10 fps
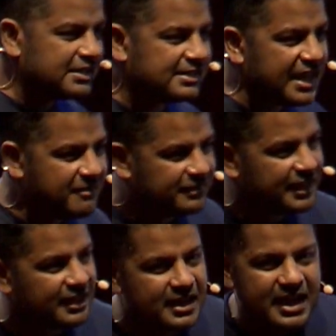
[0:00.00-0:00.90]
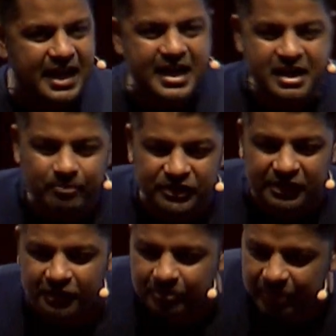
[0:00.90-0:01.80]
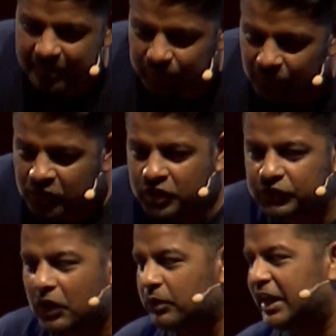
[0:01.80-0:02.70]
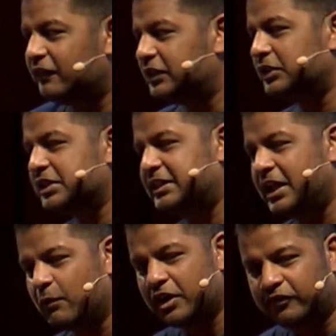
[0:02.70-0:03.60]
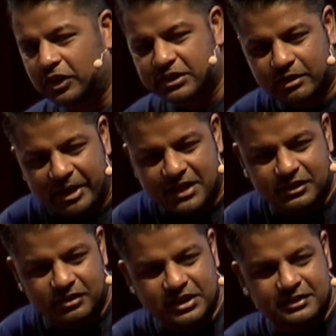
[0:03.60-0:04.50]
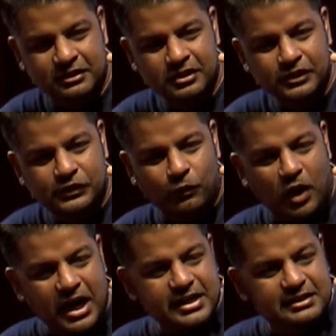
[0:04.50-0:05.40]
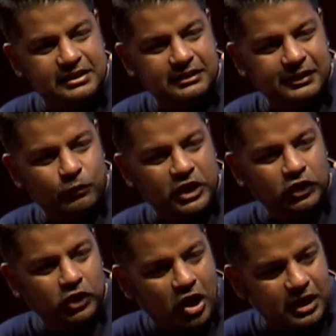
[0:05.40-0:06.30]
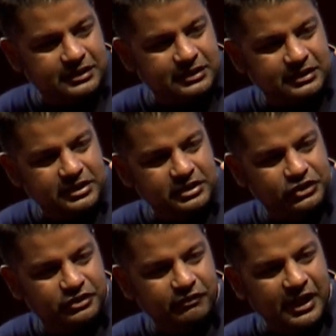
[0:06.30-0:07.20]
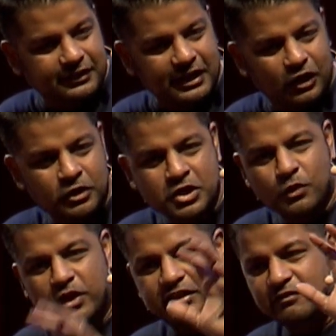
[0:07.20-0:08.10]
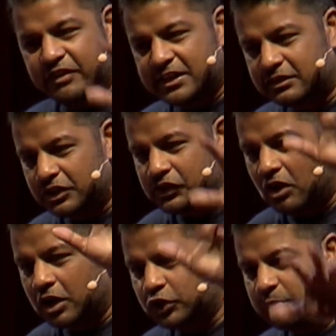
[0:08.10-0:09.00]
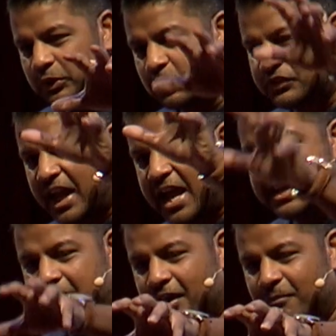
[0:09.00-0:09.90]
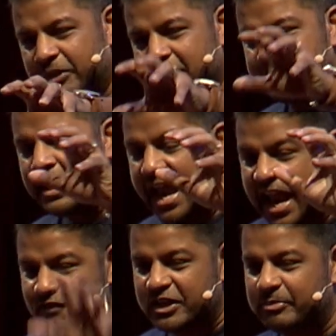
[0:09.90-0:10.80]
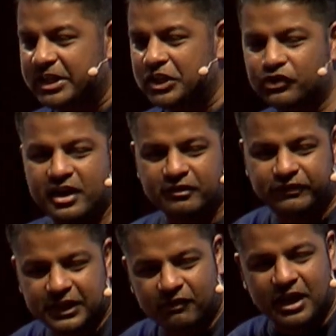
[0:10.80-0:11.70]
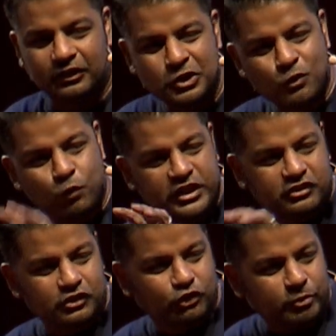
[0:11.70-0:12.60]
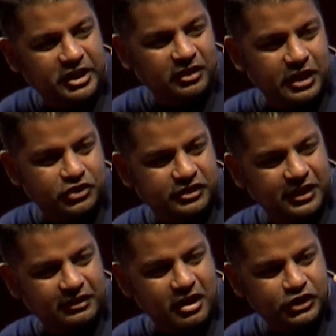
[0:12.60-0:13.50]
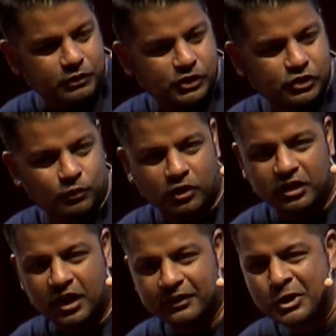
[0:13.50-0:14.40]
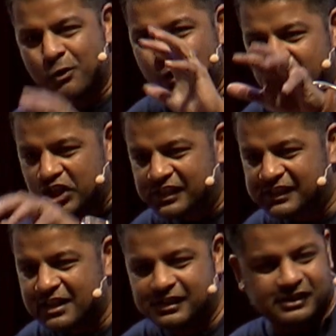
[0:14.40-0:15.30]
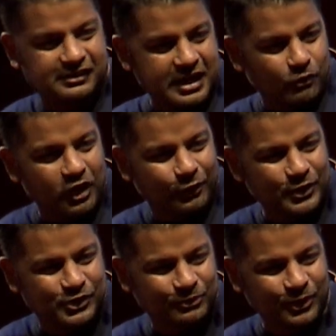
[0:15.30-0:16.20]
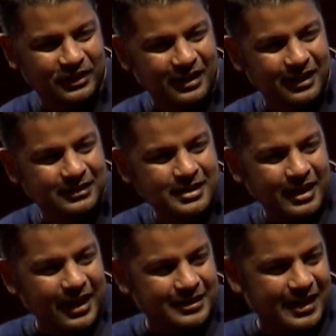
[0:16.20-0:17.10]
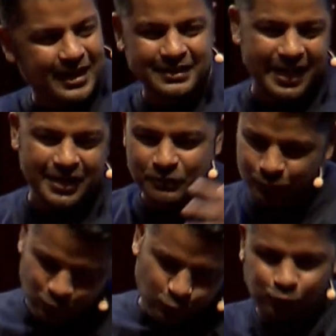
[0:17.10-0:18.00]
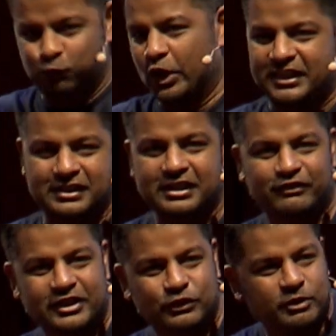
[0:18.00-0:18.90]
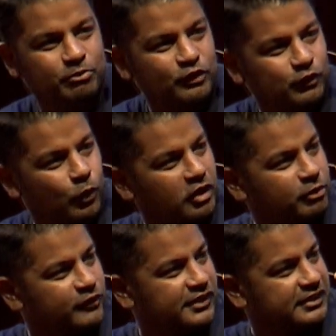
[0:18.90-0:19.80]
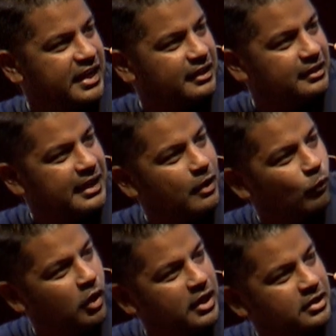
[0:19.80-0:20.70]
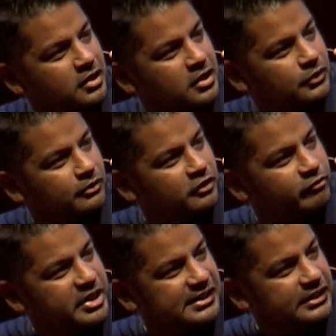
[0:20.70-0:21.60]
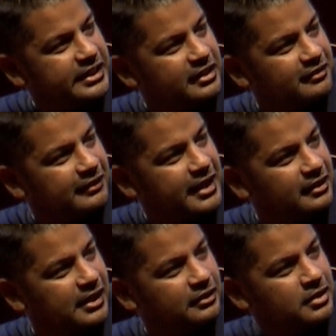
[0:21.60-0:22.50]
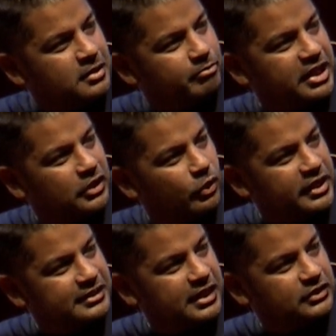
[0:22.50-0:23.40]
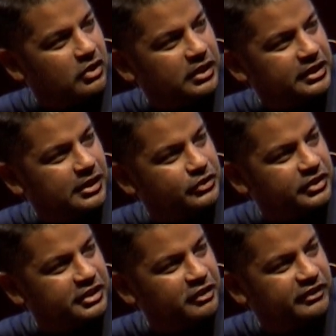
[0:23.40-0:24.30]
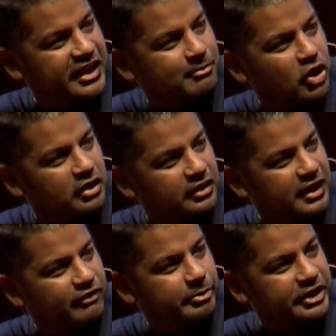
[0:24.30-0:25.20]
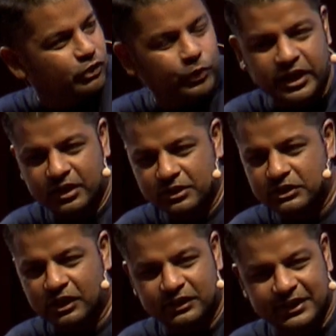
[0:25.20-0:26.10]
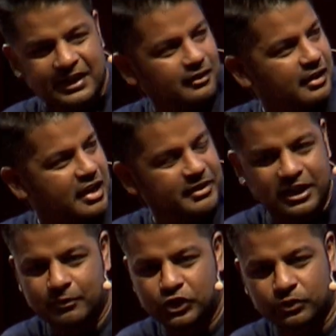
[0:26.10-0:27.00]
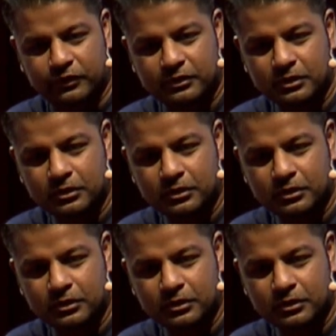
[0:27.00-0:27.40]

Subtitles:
same thing. 80% of the people don't have to understand where the flux capacitor is. So why is it that we're lost as an industry right now with investors, entrepreneurs, and incumbents, everybody trying to figure out which distributed ledger technology we should work on, which consensus network we should work on, and what's the difference between proof of work, proof of stake, and that one sort of misleading thing that Bitcoin takes all the electricity of Denmark that everybody tweeted, and suddenly that lie became a truth.